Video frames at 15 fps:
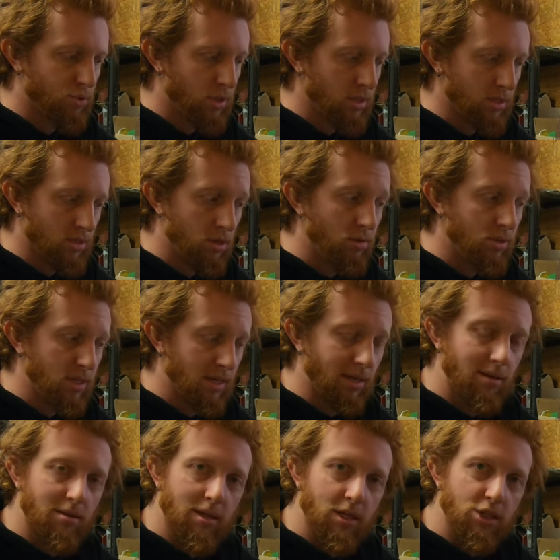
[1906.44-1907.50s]
just
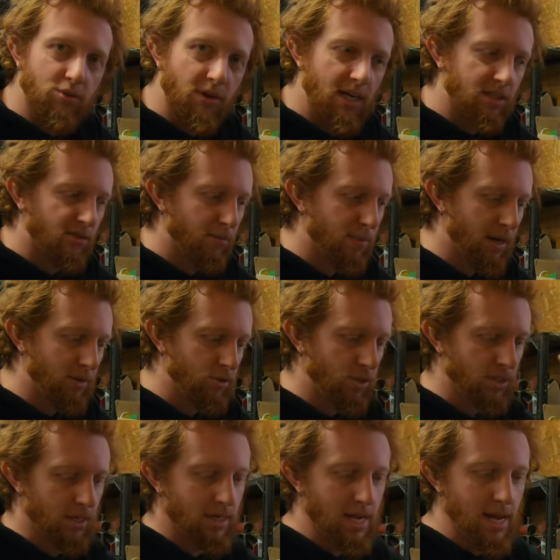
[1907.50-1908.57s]
using these transfer
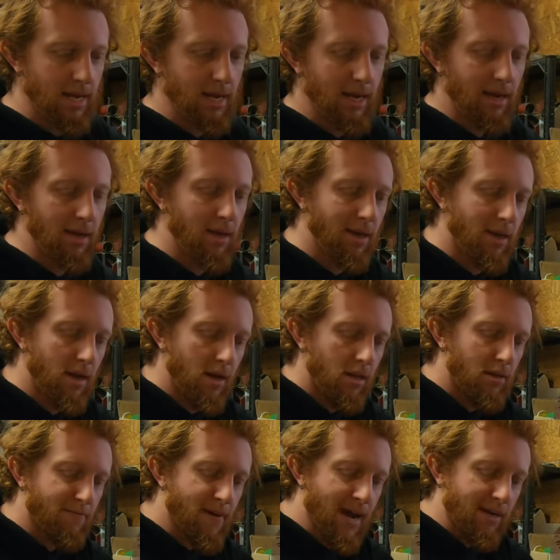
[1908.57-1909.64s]
punches and taking
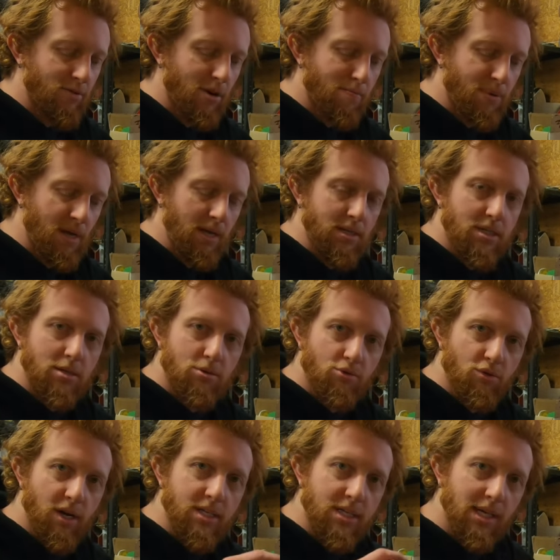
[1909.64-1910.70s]
the factory piece,
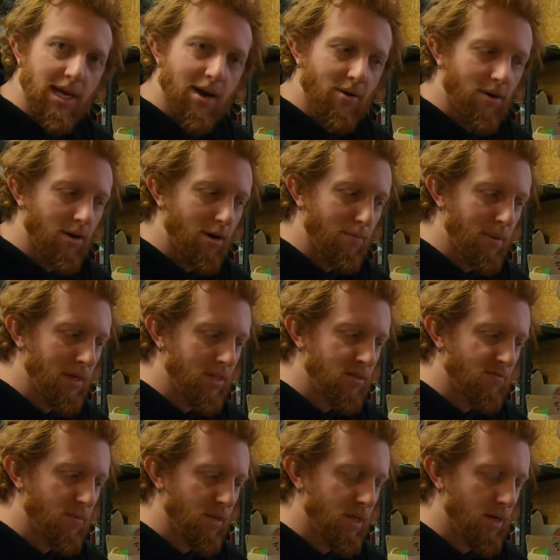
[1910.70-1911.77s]
tracing out on a piece
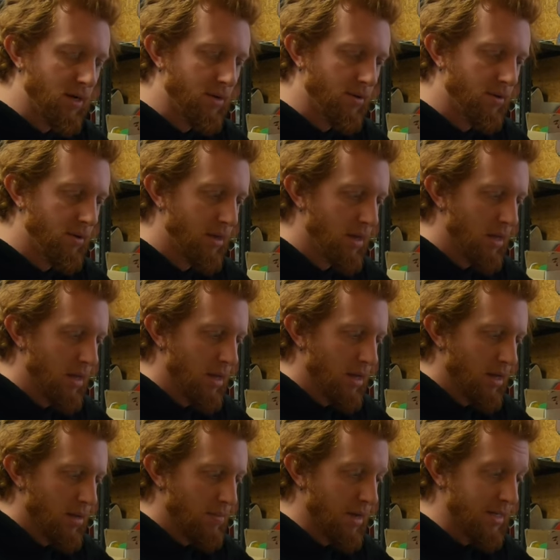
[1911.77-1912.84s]
of material.
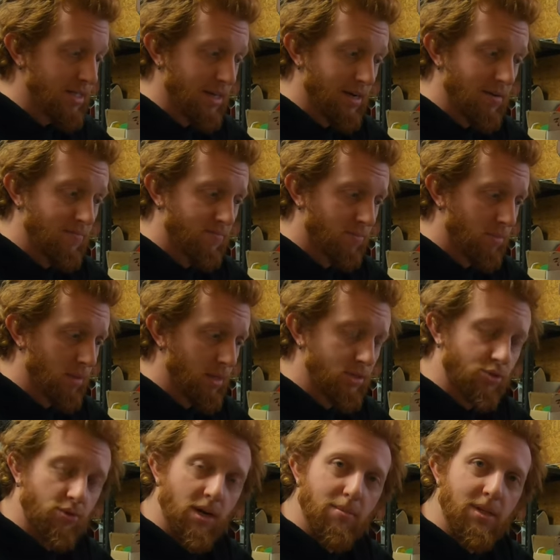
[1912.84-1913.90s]
Makes it
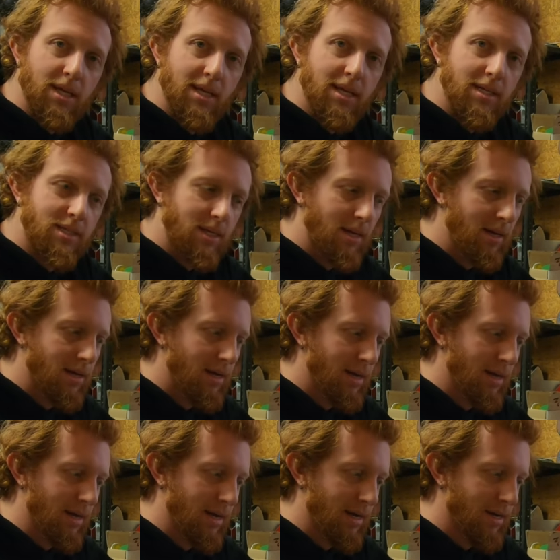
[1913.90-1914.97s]
extremely easy
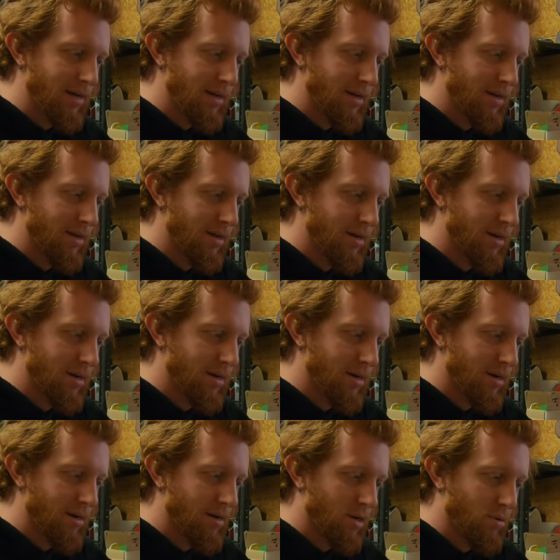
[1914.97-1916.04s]
and
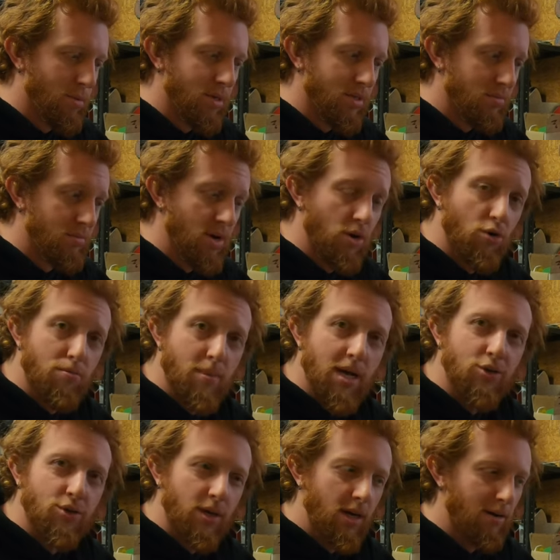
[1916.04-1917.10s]
almost no
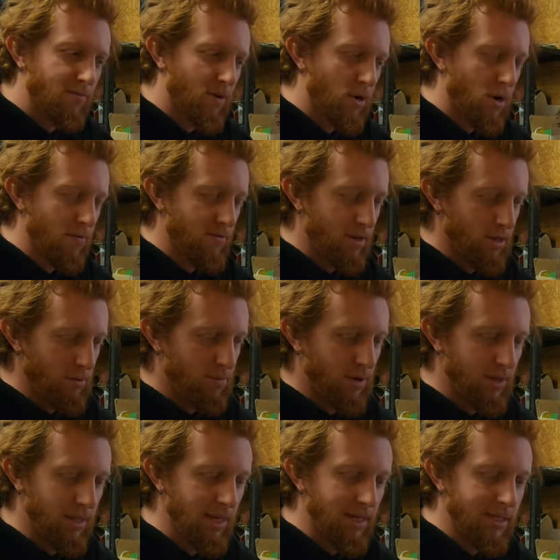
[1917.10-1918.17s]
measuring involved. You
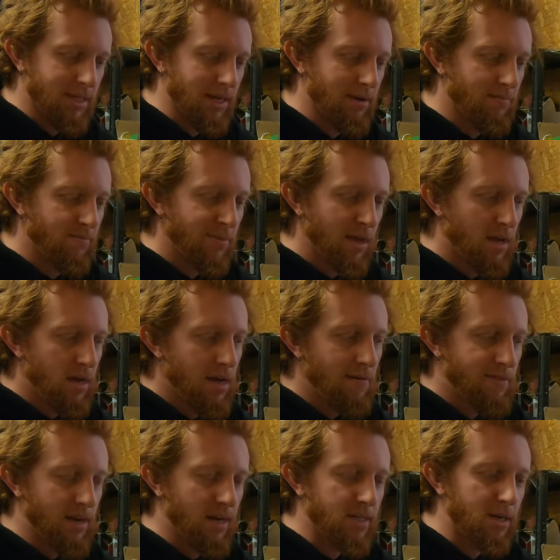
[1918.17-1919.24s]
put these in,
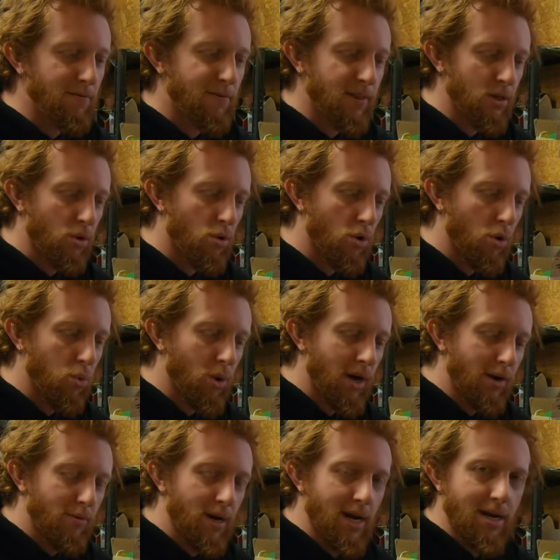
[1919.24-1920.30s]
if it doesn't fit the hole
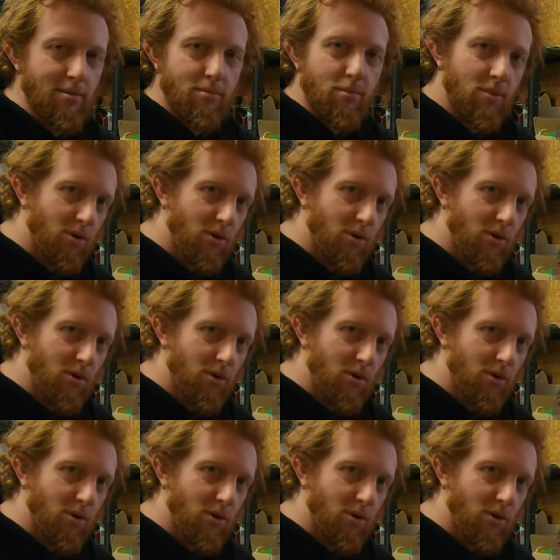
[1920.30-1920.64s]
quite right,